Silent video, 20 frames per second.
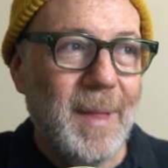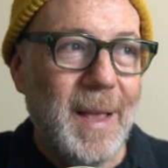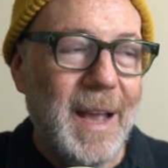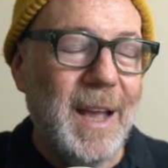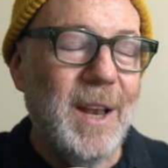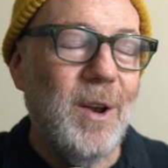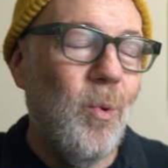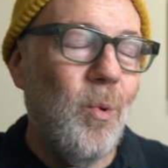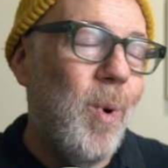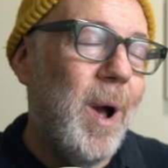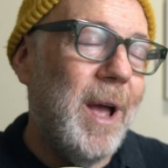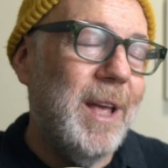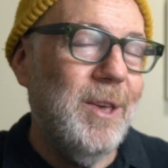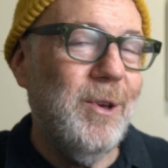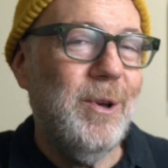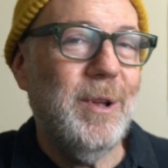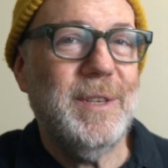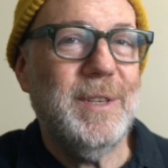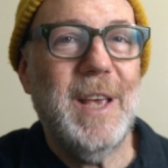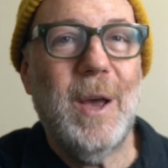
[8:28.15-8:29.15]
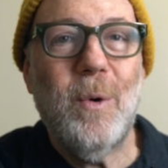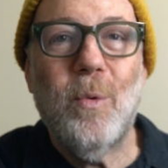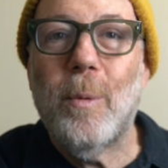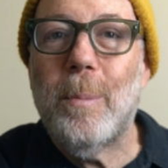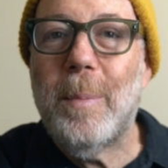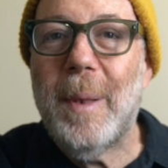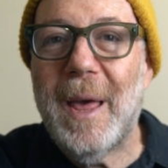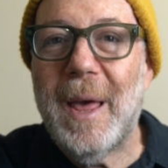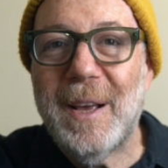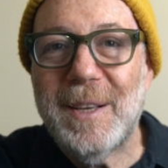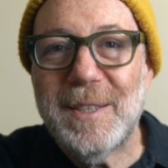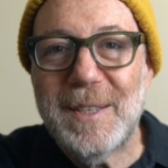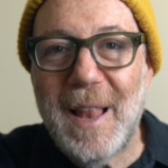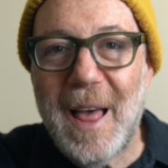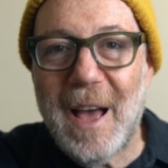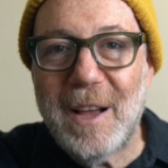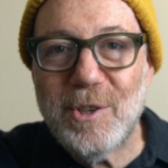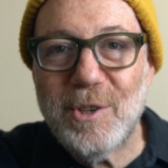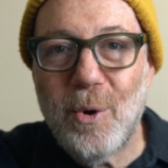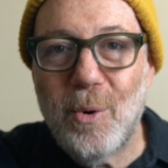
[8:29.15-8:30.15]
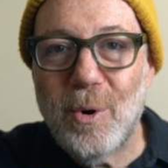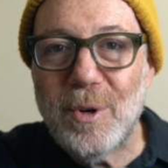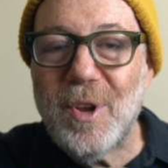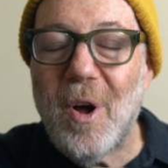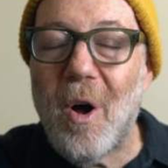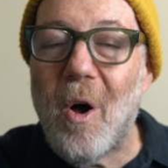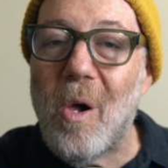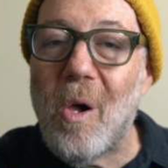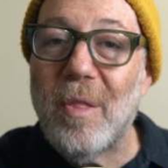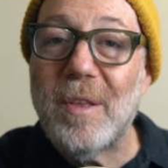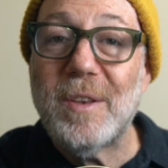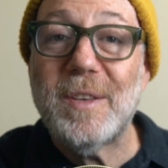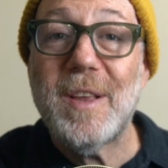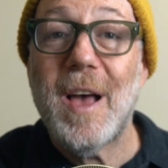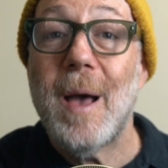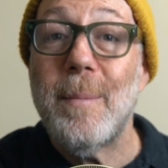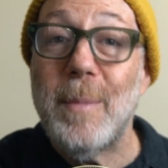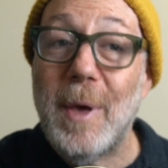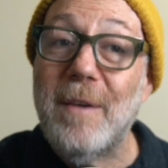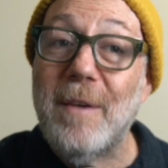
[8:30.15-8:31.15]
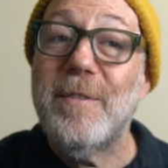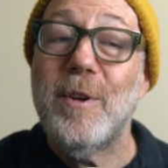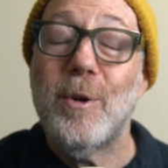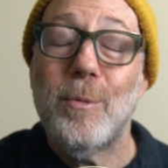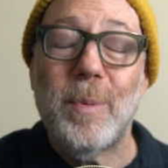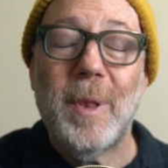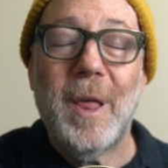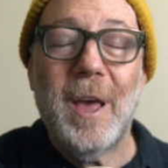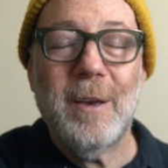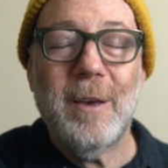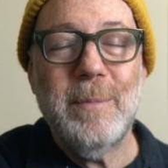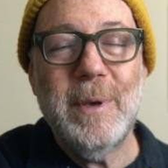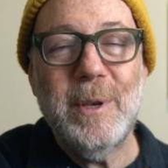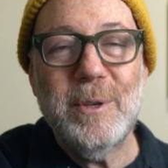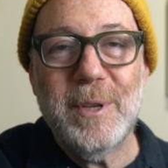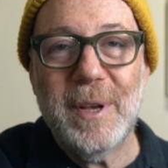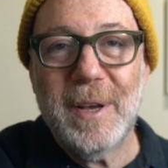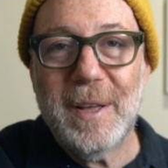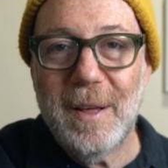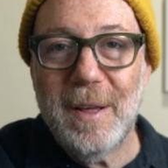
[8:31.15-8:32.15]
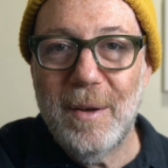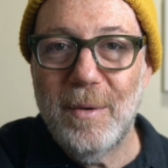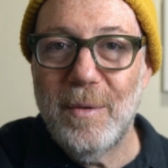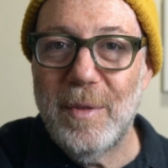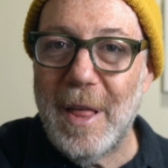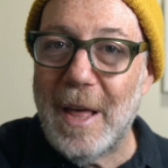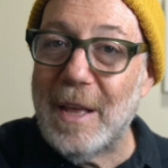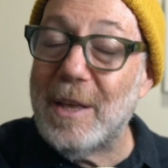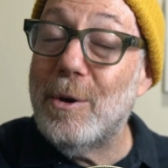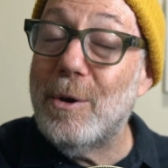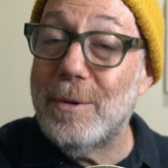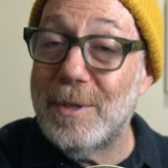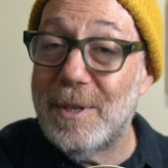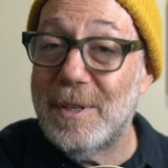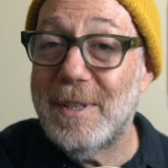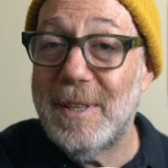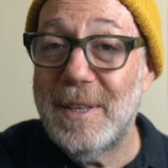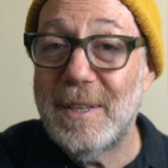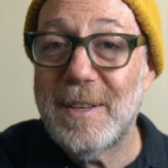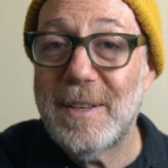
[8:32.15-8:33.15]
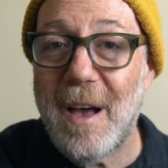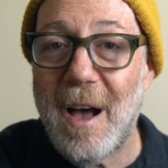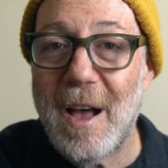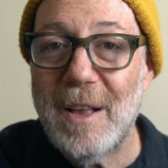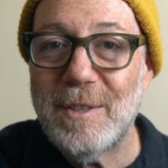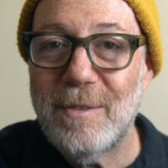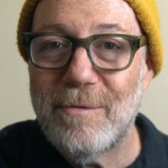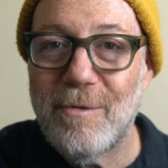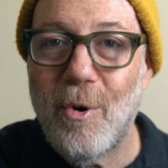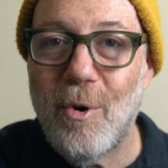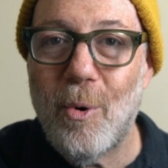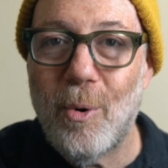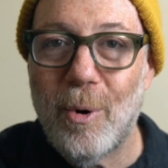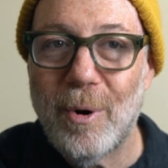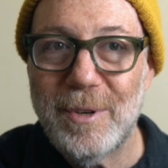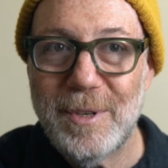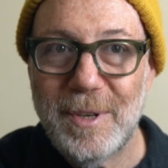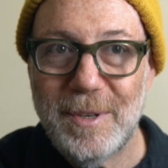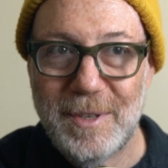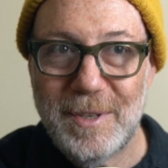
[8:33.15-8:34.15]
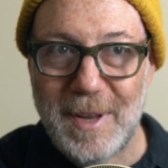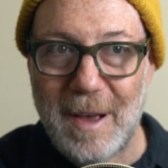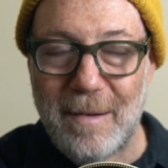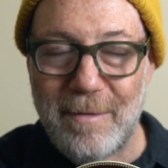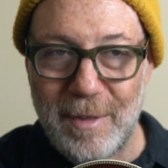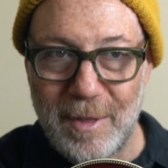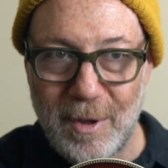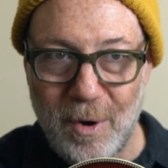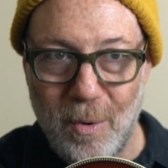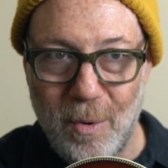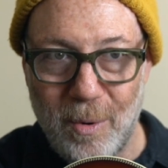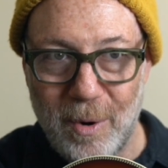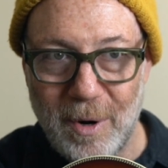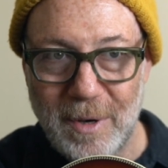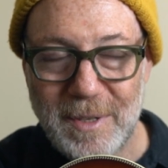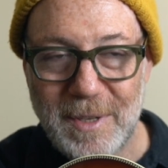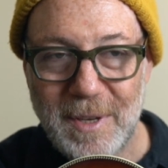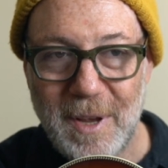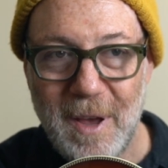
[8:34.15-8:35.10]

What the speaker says: in a way you could say we're playing slash chords all the time if you're playing music that uses these kinds of chords, 7th chords.